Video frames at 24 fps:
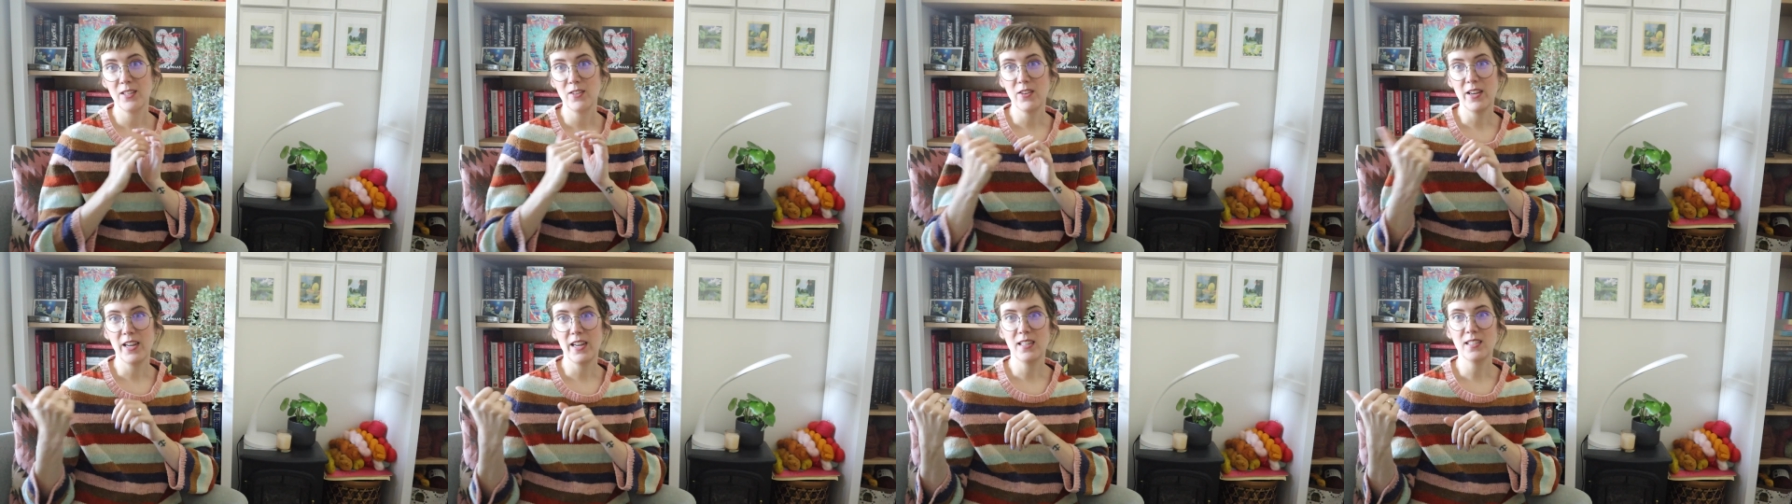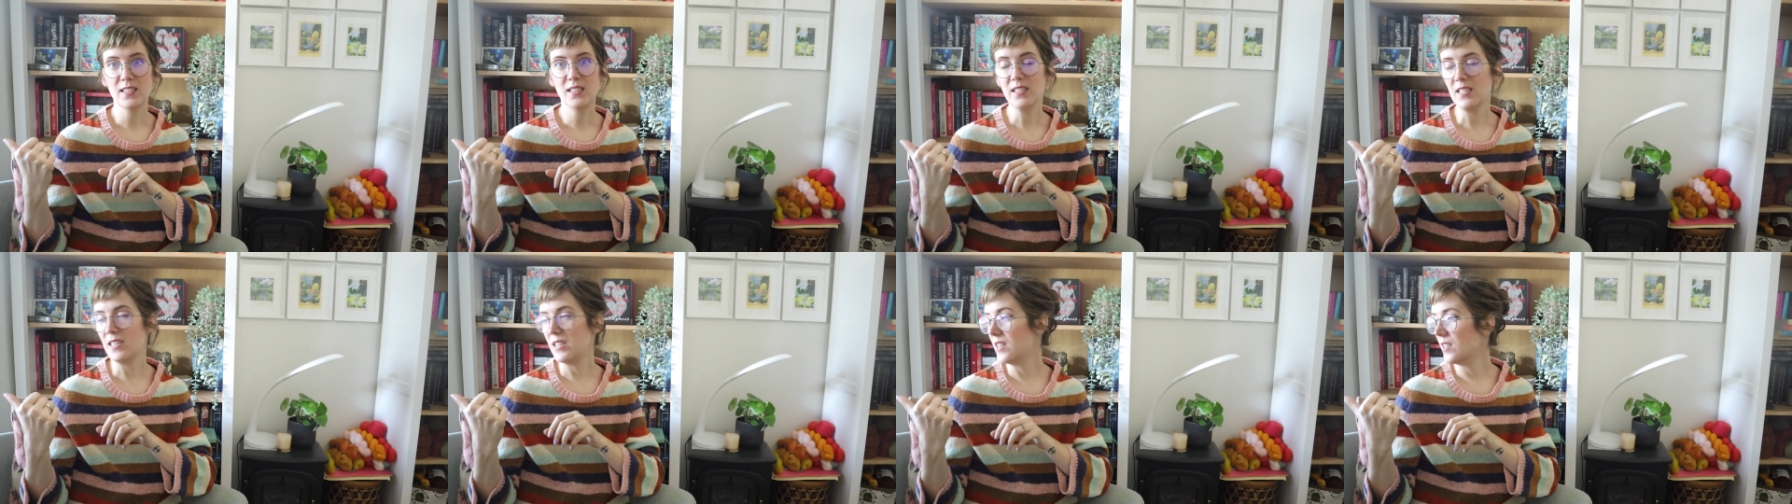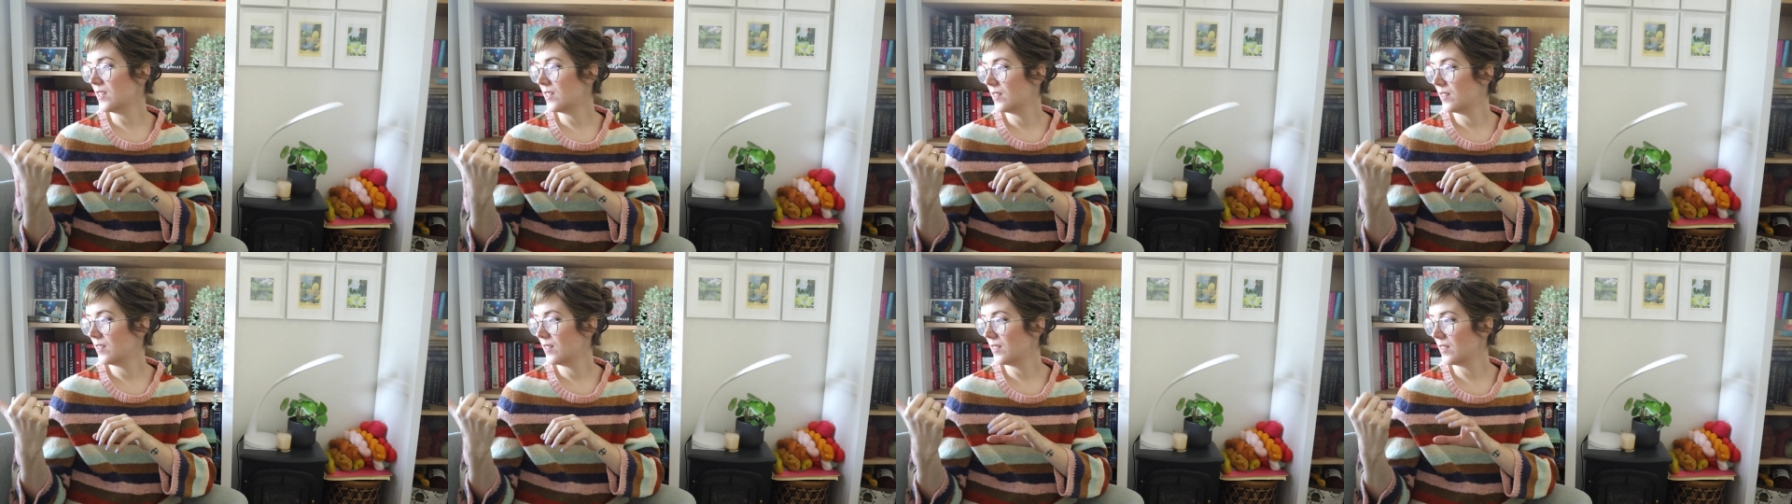You can't
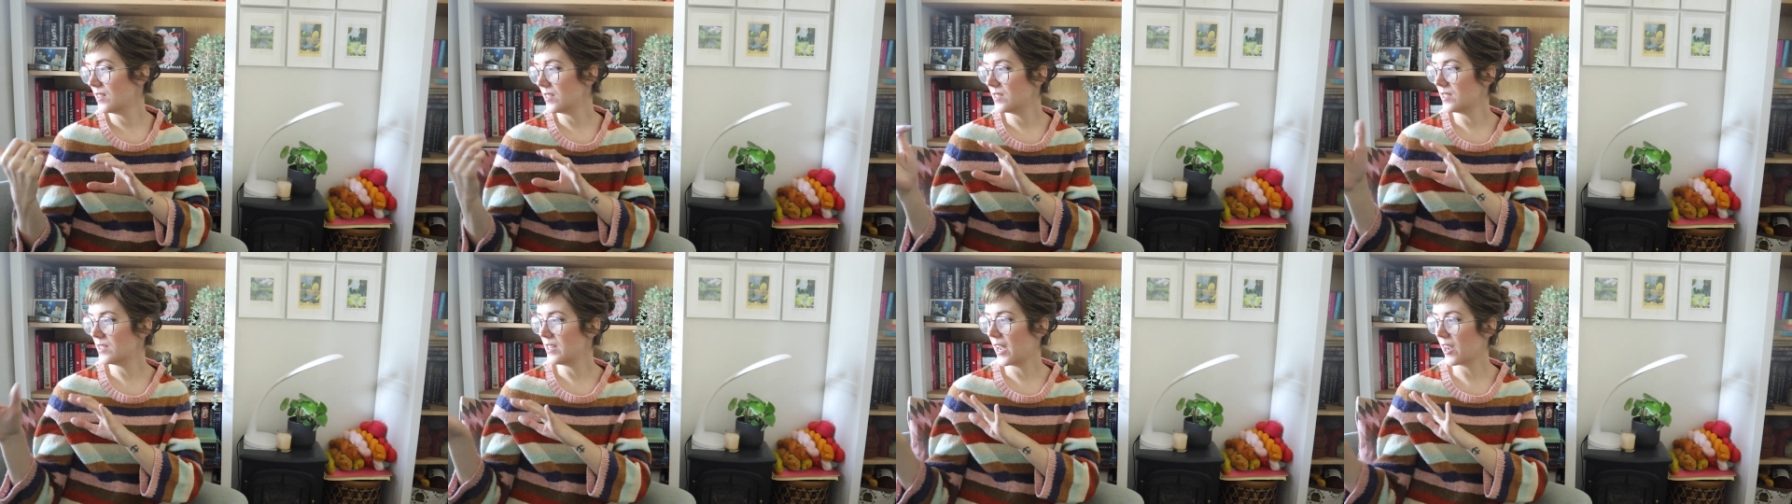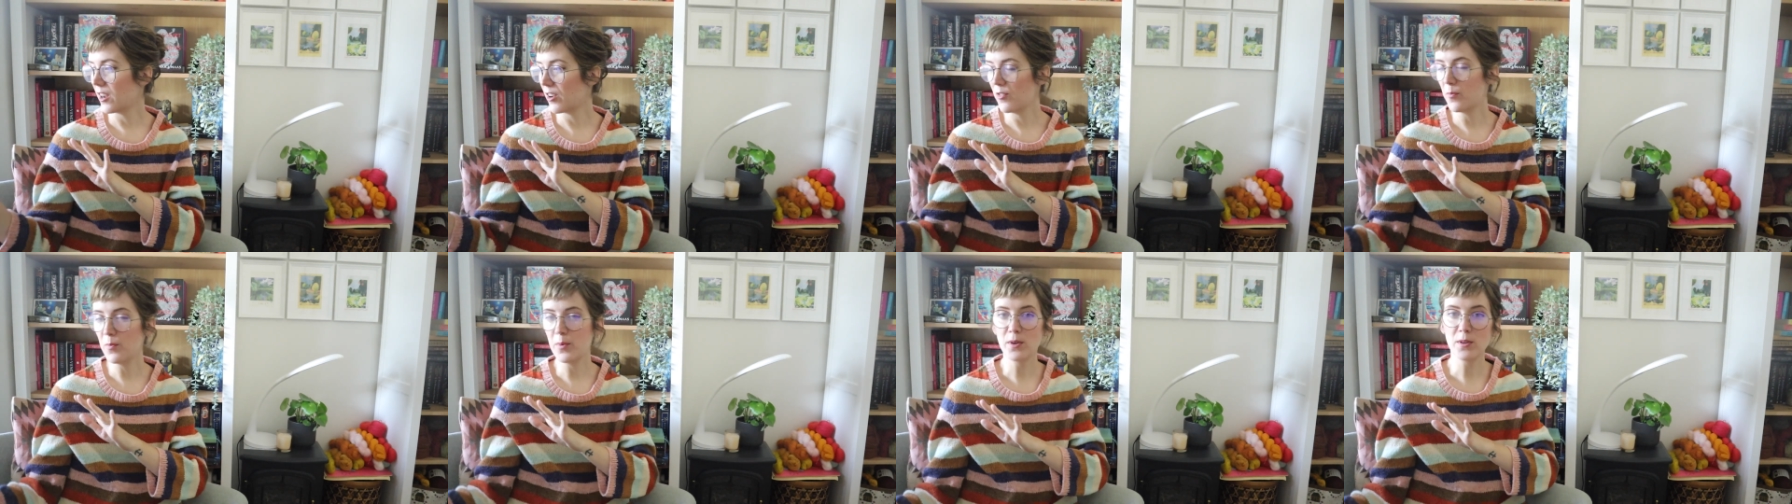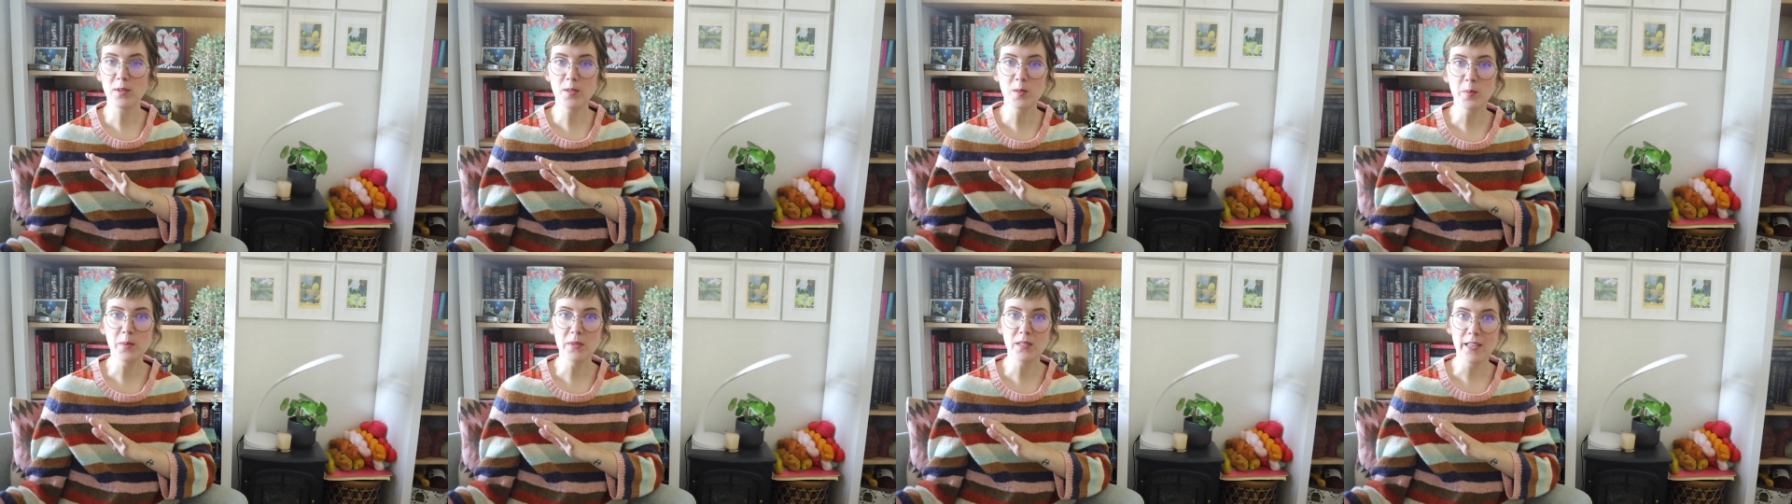see the stack of
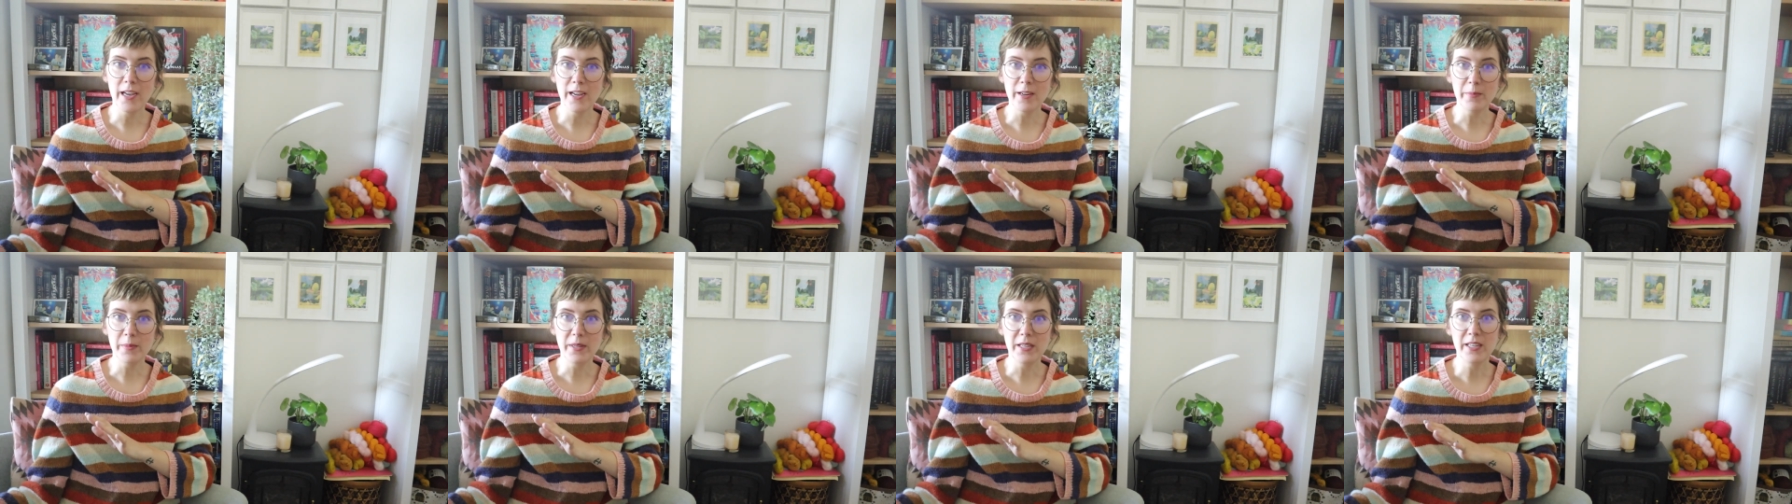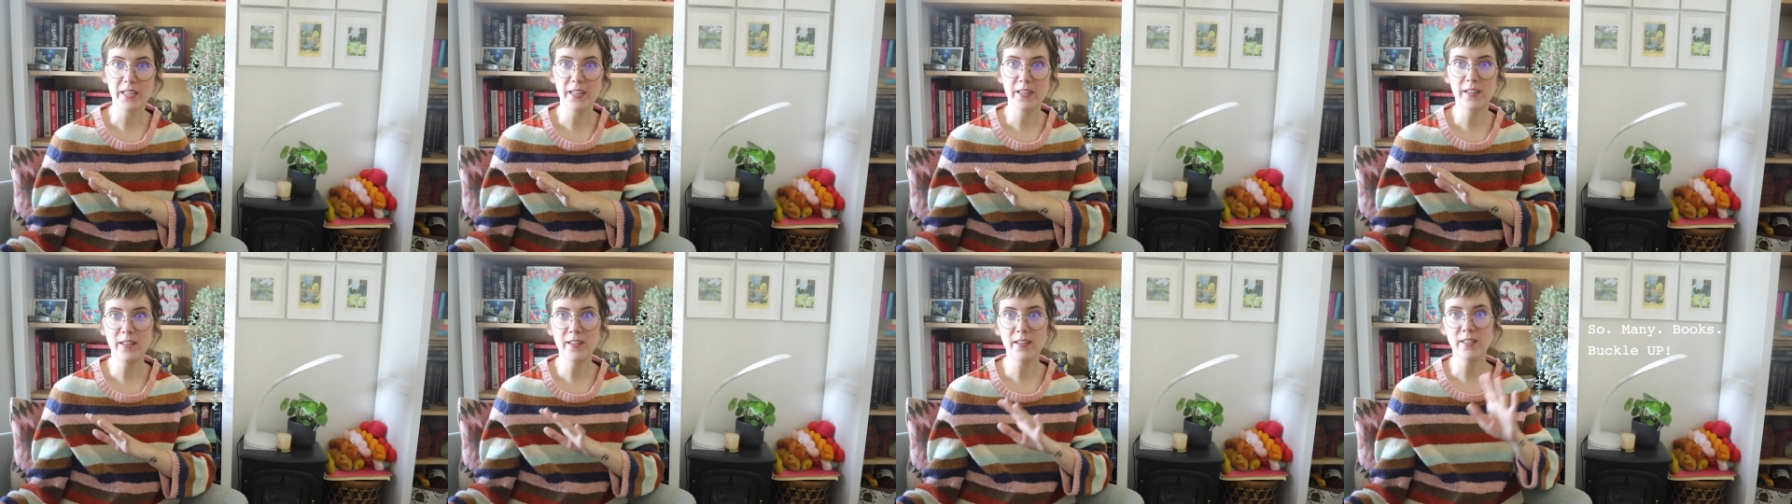books beside me here,